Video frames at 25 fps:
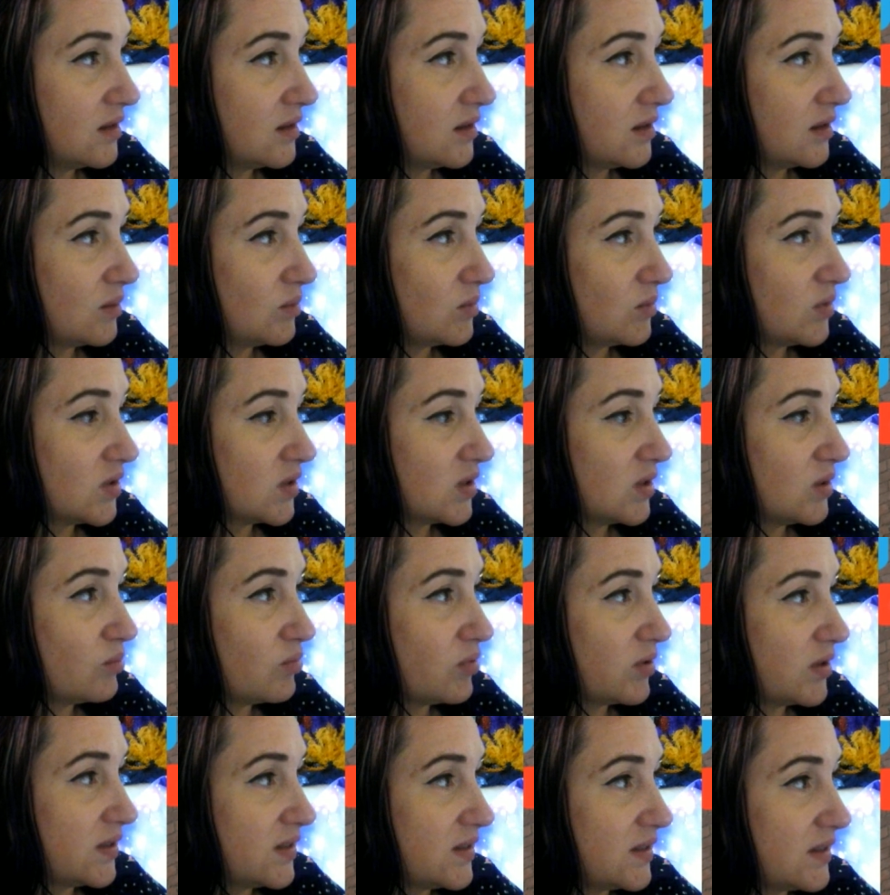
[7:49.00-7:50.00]
I'm just going
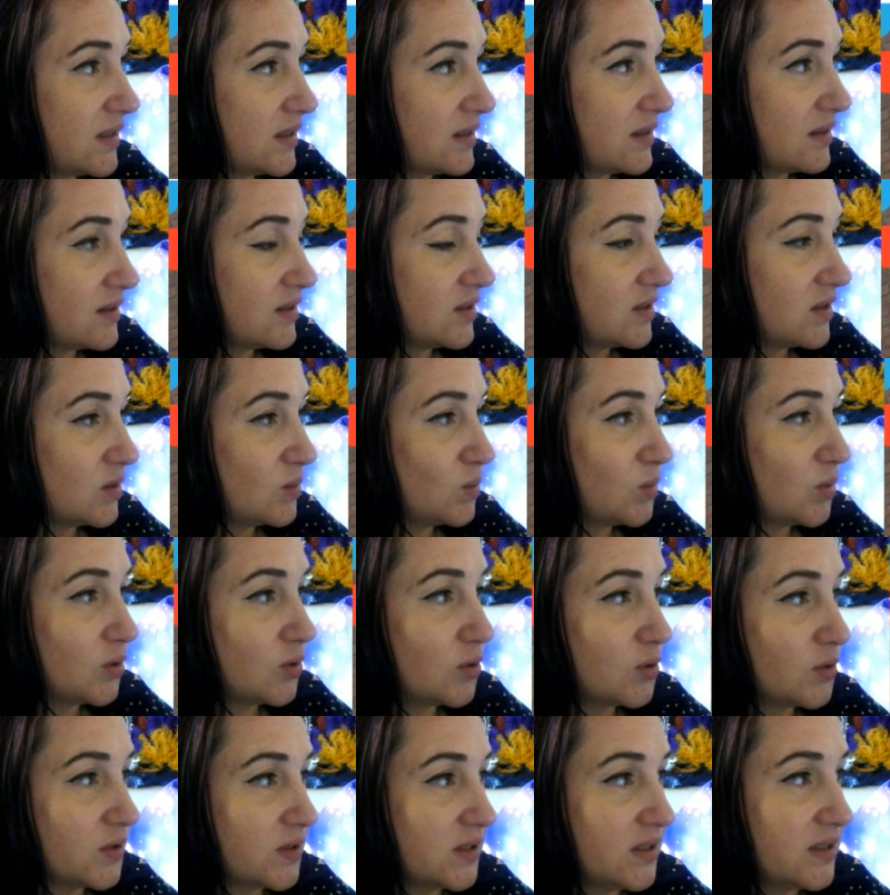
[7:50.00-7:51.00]
to press that to
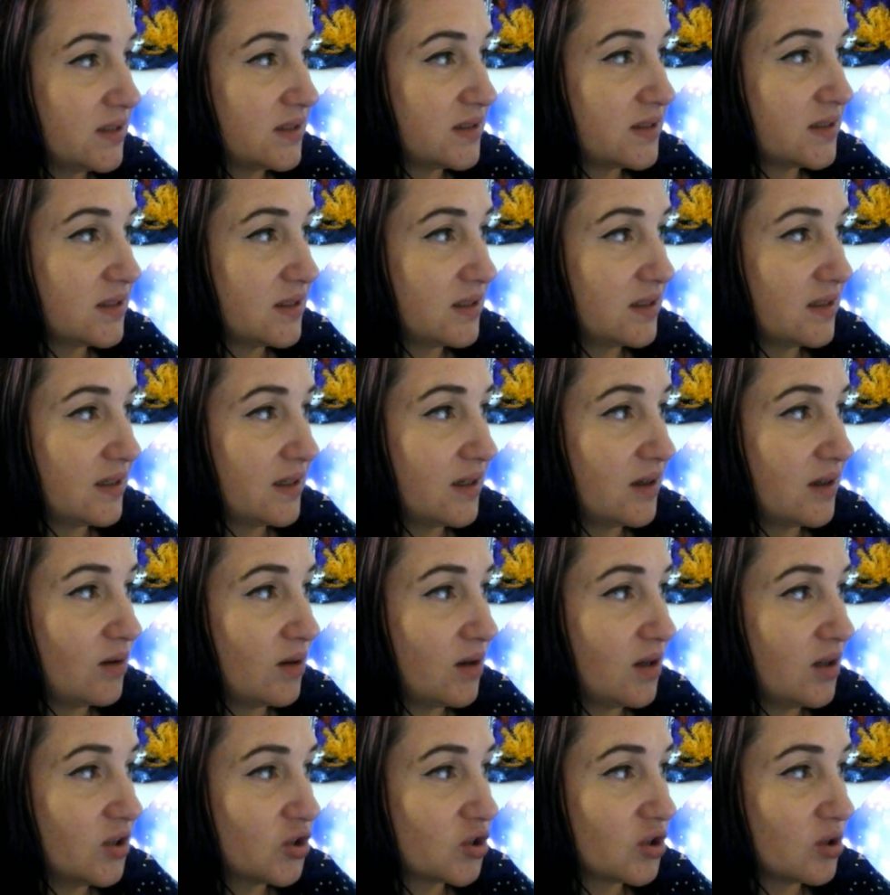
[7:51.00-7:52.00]
pause it.
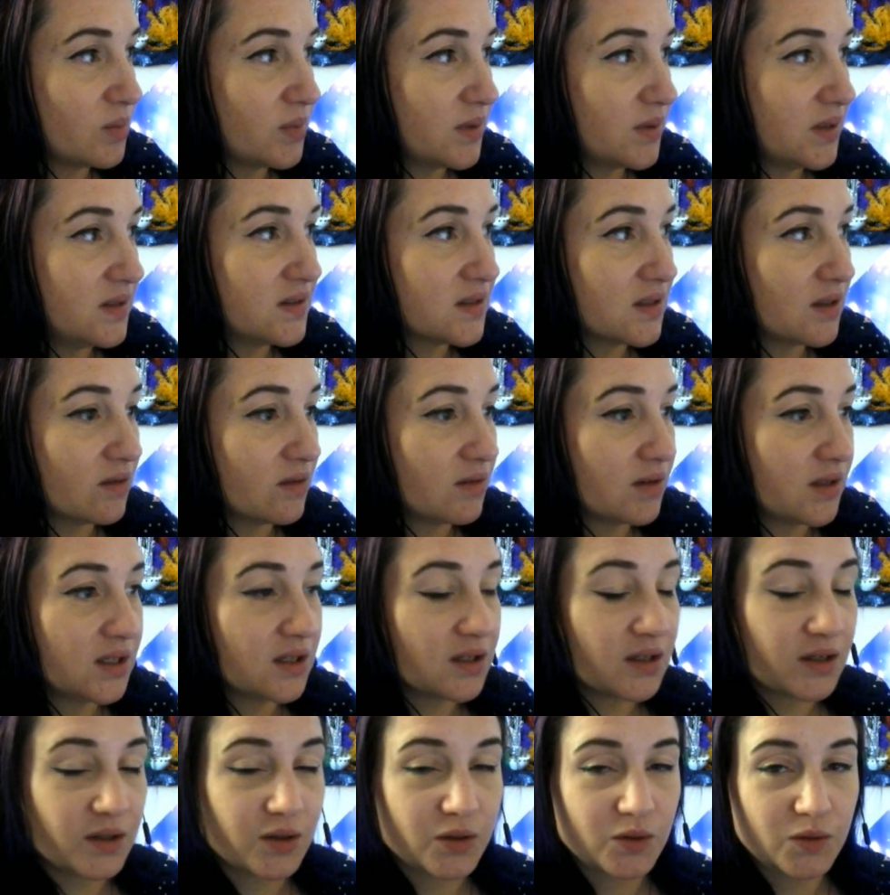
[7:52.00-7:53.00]
Now our shop is
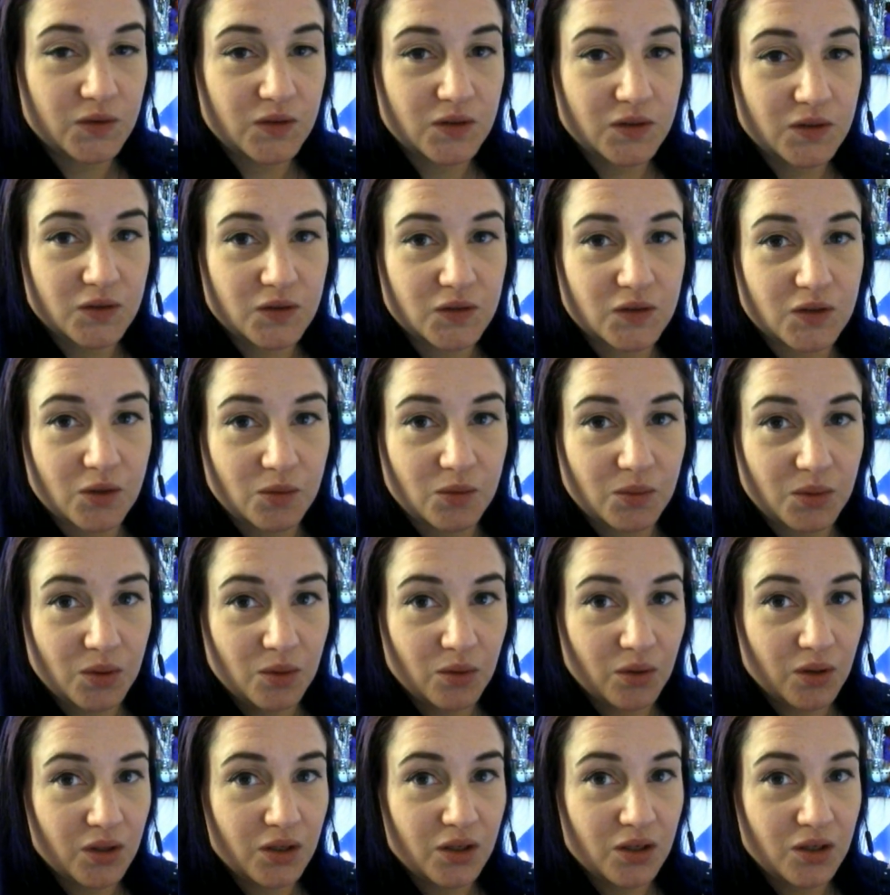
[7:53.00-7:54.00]
currently closed, so we're
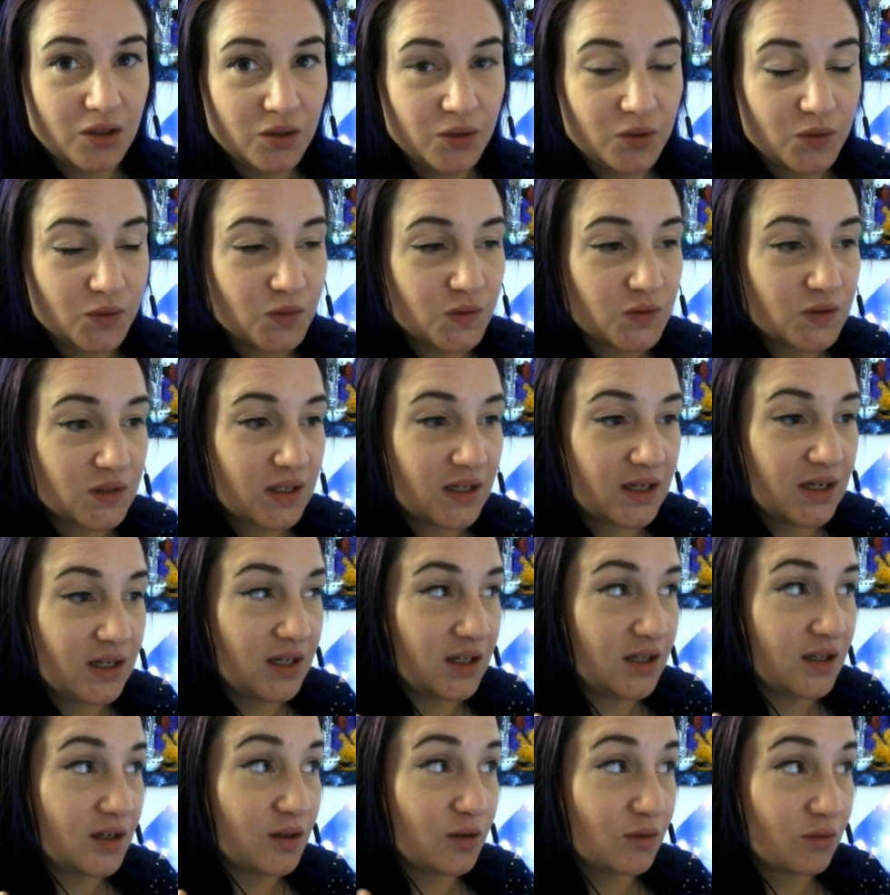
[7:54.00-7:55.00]
not going to lose
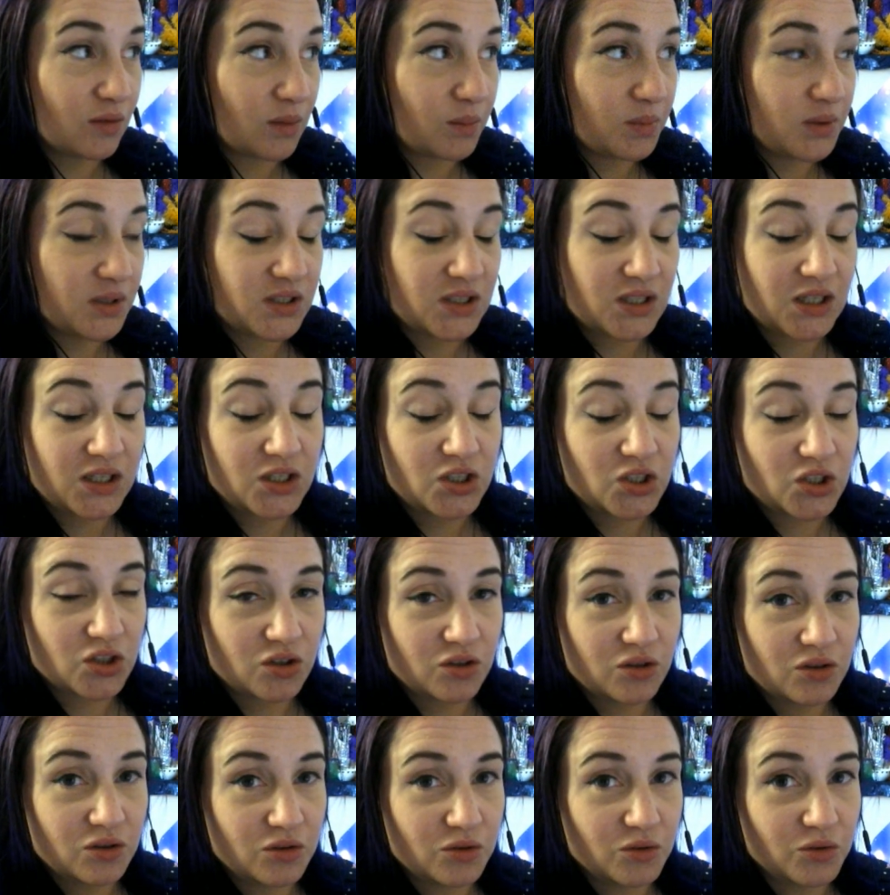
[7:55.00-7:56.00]
any
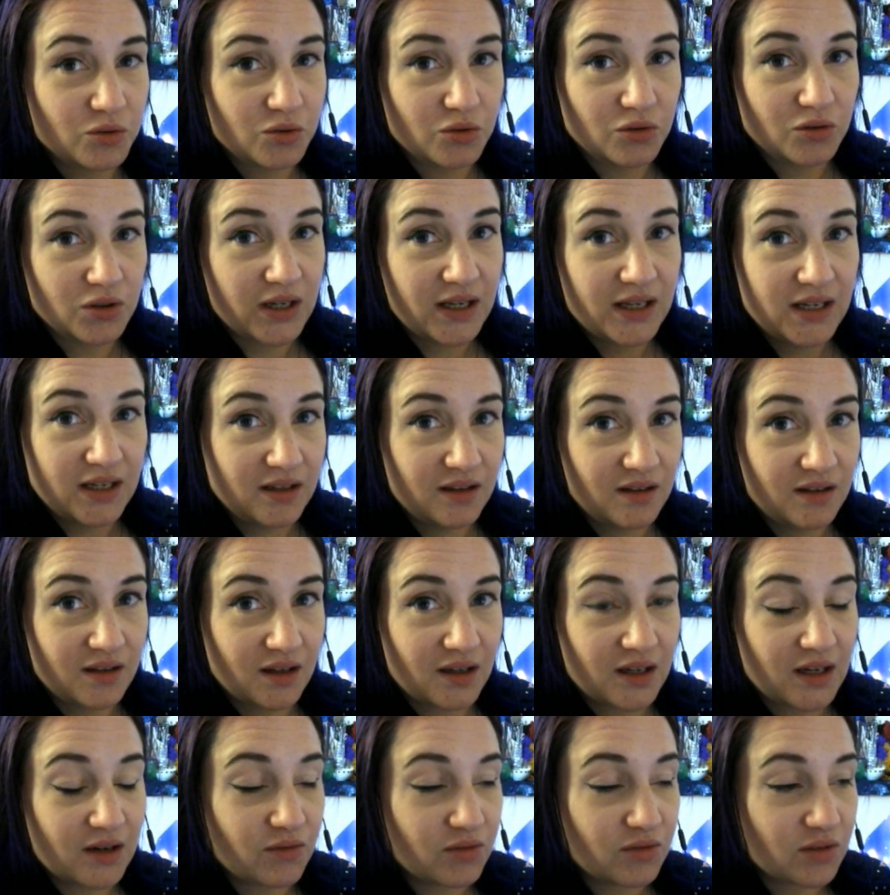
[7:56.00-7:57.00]
reputation or
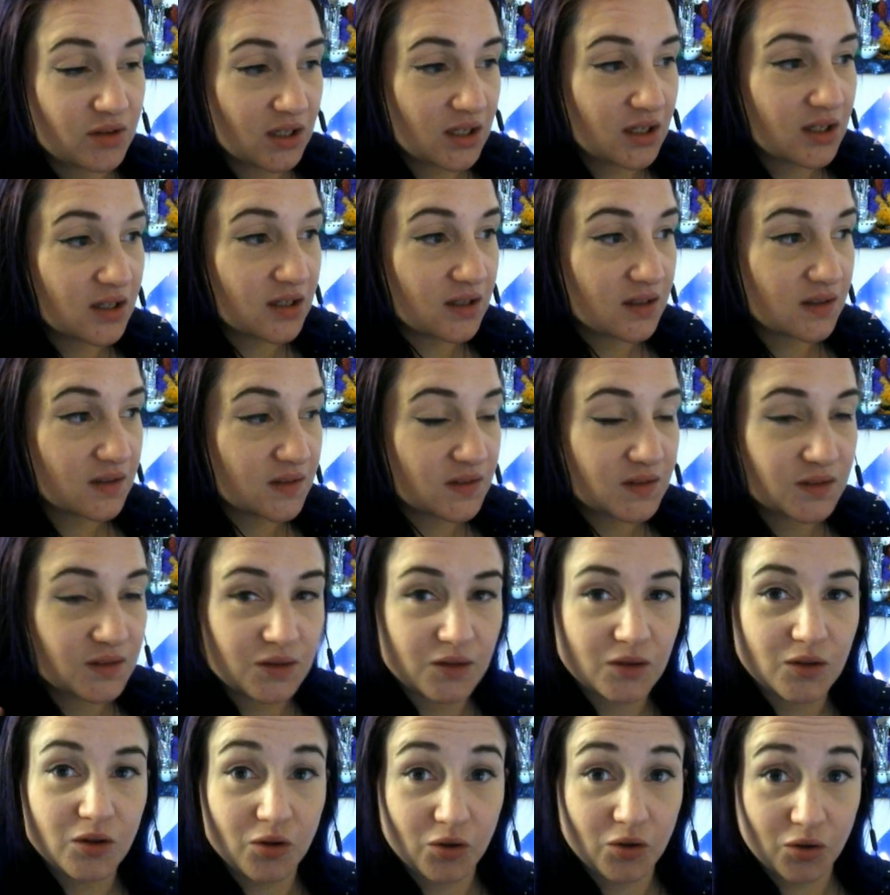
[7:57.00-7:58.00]
anything. Everything
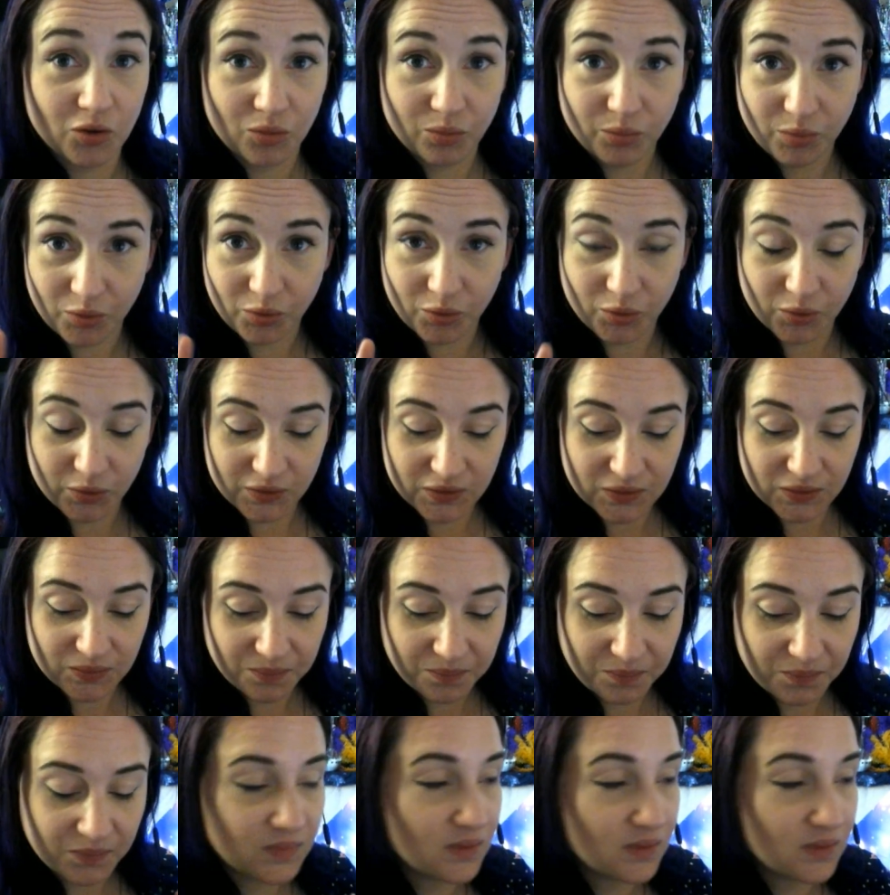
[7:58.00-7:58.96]
is on pause.